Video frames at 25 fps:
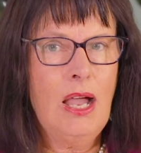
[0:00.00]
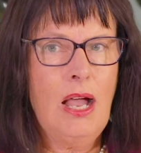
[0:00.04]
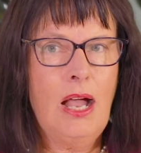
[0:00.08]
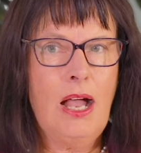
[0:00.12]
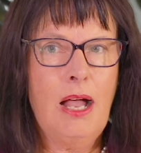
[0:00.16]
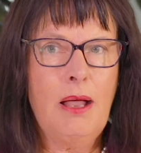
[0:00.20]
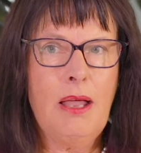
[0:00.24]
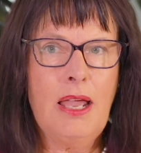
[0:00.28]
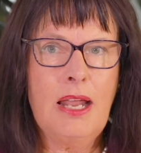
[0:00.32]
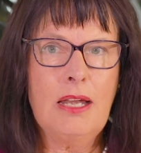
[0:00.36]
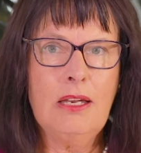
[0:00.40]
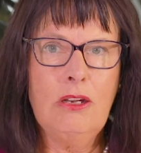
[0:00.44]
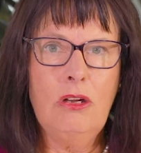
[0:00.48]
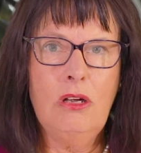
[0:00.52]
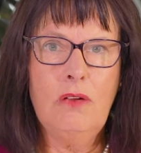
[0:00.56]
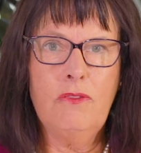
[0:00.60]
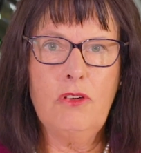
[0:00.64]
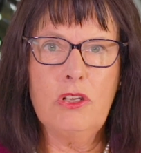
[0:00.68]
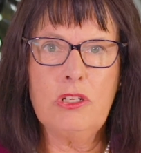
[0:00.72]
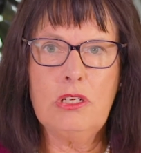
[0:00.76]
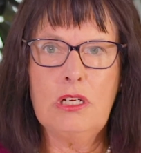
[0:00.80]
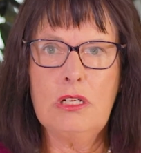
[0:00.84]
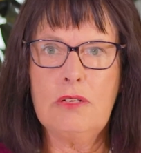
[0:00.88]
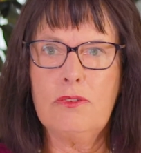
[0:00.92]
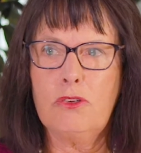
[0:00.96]
And the
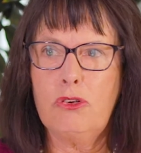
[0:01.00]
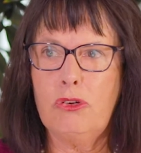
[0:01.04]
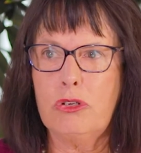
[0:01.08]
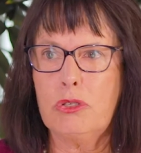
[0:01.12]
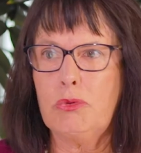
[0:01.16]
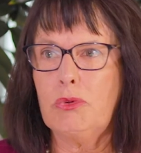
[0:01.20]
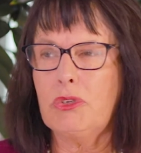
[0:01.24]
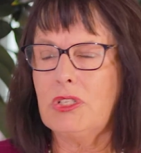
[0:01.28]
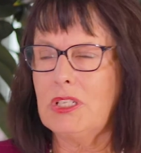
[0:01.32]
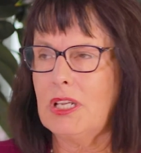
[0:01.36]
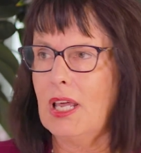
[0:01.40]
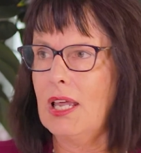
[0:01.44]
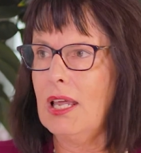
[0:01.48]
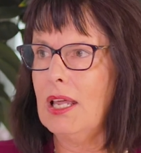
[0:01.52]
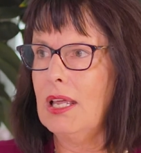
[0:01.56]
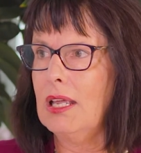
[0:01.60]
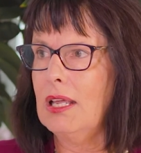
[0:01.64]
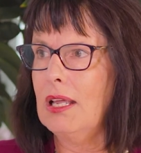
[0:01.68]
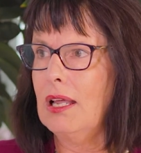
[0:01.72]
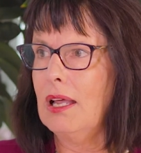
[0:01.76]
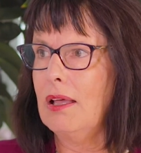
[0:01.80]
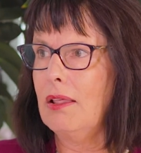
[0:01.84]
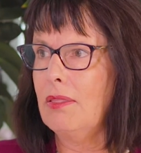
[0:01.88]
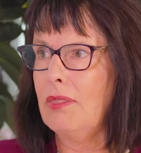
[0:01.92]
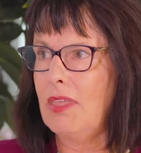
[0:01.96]
universities, of course, will
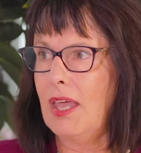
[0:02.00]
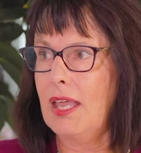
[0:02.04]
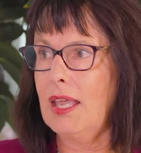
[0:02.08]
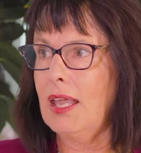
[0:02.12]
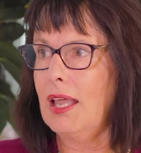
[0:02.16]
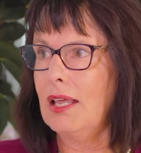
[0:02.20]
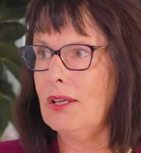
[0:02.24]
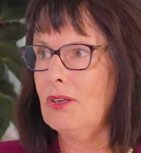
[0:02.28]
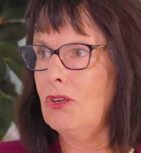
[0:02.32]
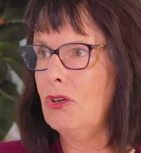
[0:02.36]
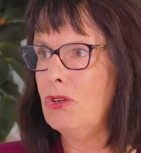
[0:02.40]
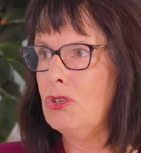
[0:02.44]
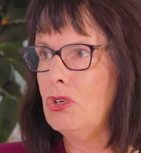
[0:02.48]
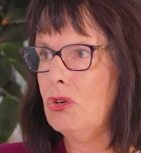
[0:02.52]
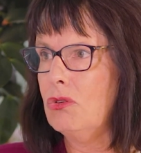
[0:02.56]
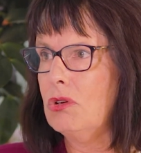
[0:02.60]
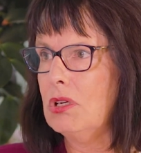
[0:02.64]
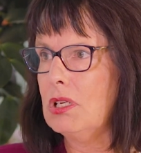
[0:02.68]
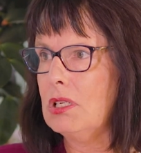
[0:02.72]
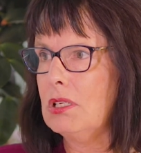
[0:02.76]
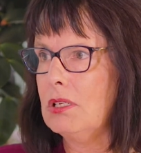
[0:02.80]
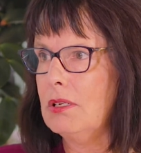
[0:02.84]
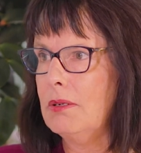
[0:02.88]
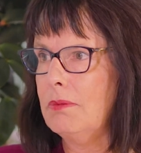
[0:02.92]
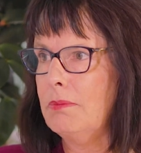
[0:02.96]
say they had no
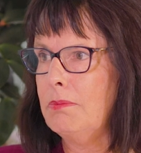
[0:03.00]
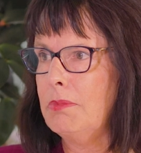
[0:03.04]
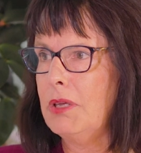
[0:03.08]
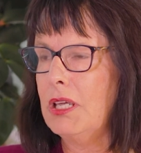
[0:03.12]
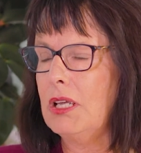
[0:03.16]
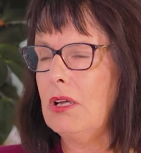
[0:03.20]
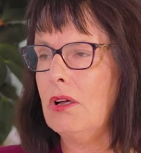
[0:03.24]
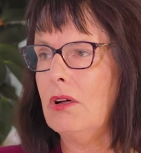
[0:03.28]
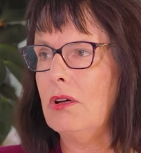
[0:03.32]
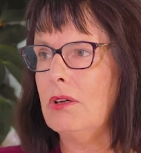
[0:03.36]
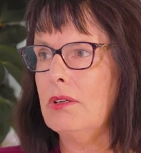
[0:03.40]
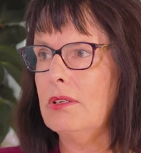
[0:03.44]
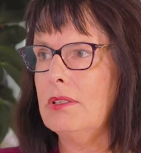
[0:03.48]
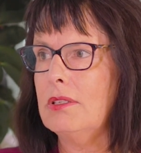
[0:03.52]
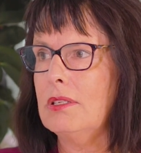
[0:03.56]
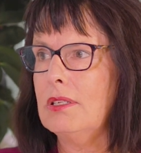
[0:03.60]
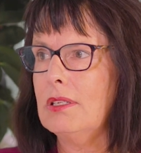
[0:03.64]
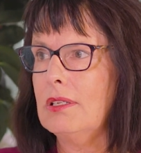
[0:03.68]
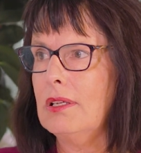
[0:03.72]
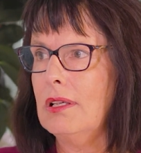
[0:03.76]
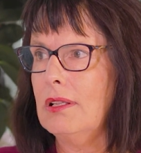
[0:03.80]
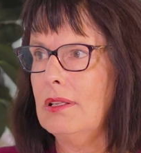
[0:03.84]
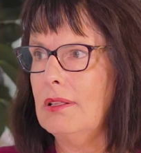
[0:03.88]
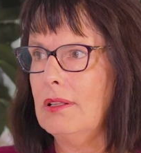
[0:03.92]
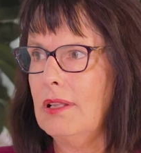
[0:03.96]
choice
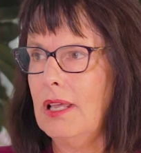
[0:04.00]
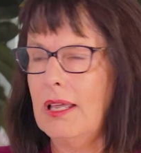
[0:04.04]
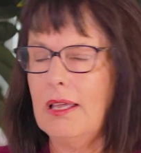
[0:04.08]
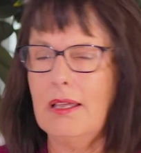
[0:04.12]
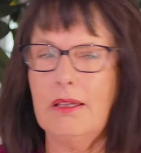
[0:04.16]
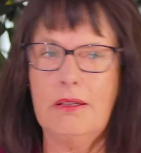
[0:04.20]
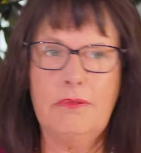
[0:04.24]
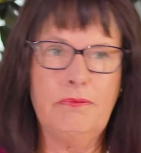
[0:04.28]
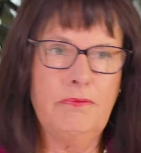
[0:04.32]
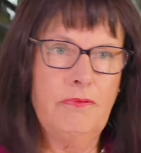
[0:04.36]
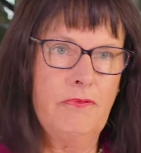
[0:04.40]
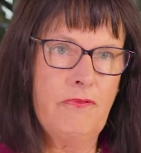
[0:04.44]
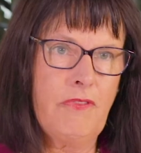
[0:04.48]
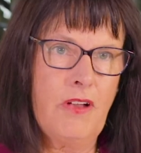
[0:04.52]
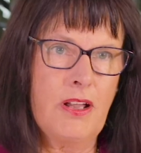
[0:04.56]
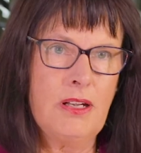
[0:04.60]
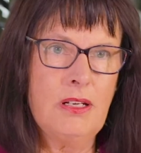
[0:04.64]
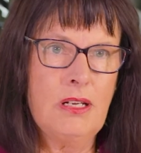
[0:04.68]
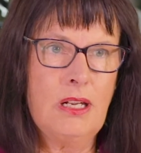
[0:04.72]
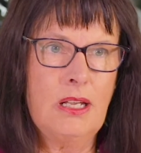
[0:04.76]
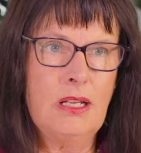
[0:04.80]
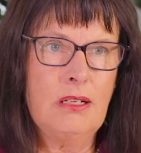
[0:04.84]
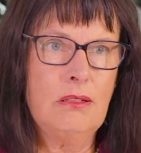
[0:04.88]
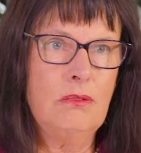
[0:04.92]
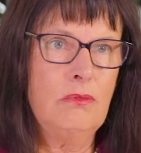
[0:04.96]
because their
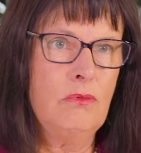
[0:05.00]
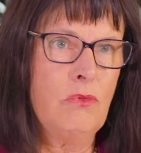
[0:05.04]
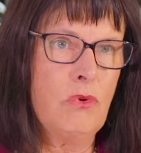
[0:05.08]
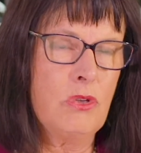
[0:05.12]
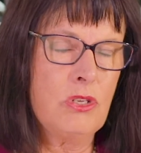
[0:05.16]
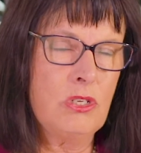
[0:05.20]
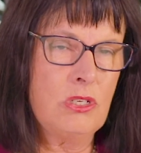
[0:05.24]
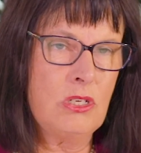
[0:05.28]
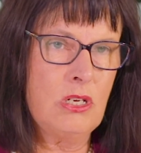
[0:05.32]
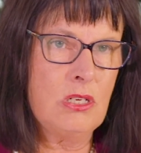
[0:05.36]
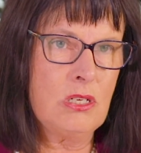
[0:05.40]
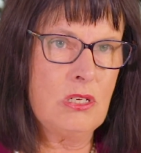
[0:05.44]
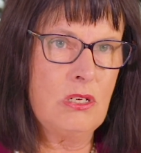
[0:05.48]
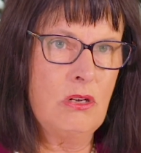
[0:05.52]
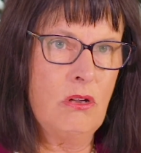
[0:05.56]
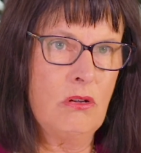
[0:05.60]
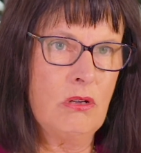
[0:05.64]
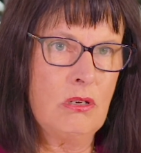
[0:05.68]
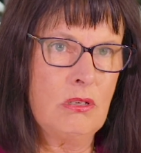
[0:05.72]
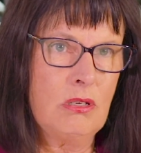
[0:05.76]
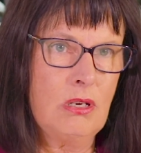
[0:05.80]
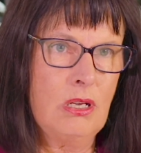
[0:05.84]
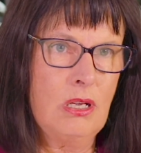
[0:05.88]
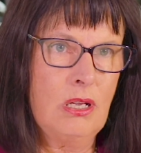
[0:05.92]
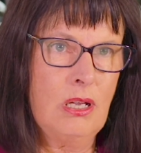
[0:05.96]
funding was just
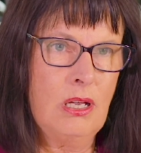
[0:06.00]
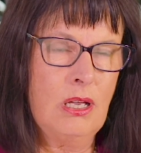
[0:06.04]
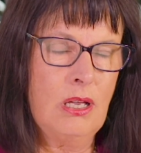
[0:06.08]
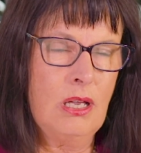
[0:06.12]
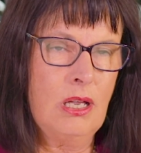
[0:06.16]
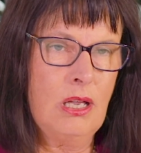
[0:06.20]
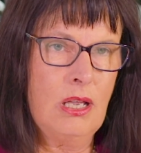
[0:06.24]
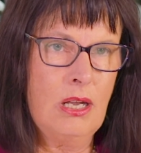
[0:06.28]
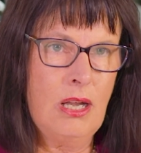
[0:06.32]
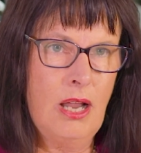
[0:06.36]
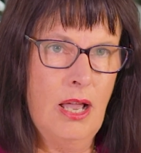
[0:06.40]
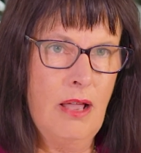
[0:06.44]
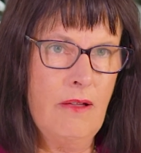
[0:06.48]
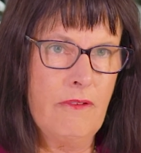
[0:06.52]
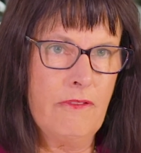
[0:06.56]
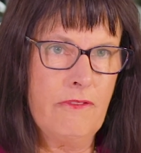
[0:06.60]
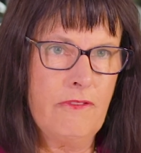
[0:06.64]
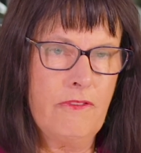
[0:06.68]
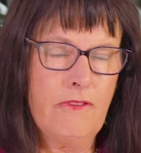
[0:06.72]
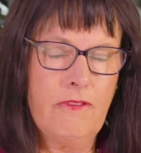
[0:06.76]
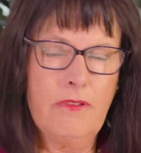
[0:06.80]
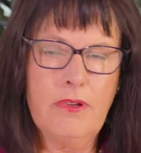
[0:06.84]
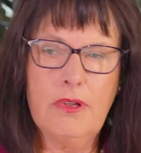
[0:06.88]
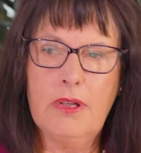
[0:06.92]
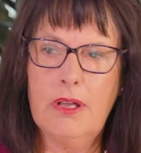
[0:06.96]
not enough.